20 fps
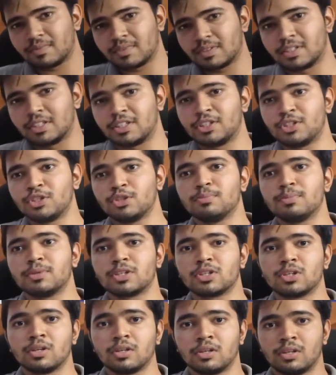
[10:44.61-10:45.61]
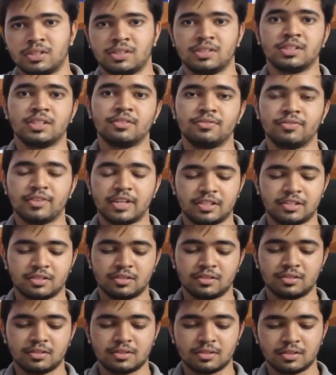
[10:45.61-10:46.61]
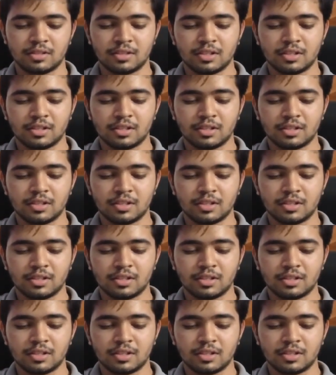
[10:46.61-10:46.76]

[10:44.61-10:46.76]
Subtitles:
the tuberculous infections